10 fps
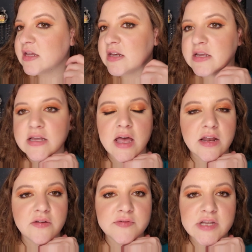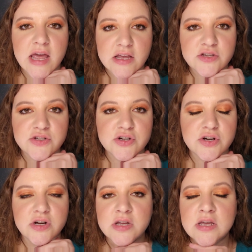any kind of
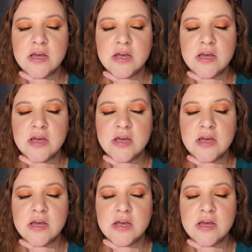texture.